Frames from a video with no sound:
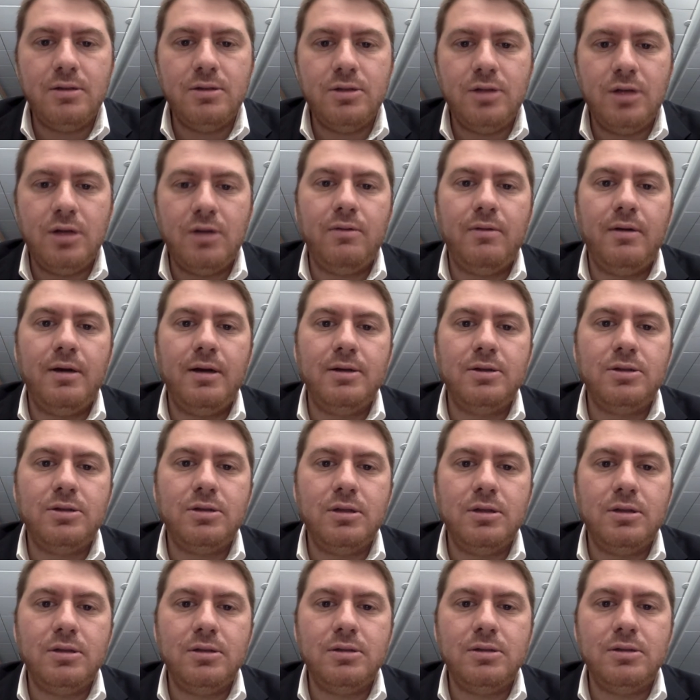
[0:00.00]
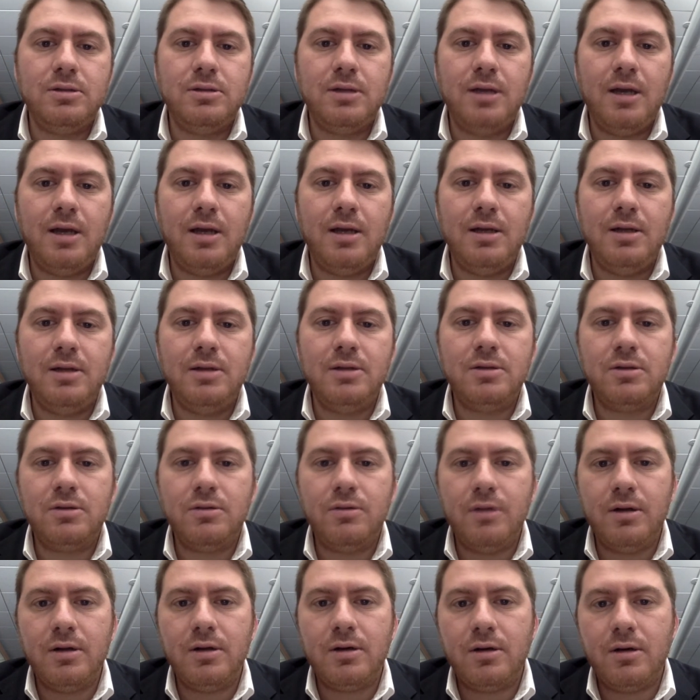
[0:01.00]
generations, and it is
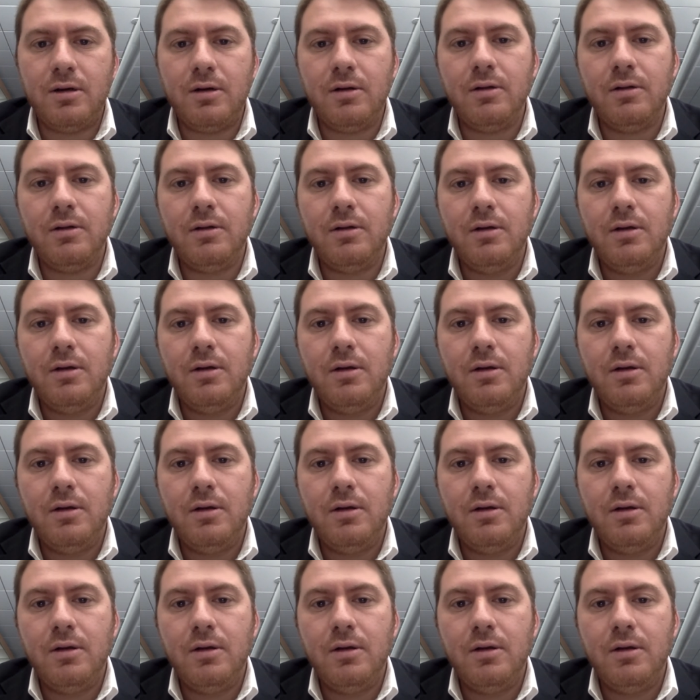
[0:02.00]
critical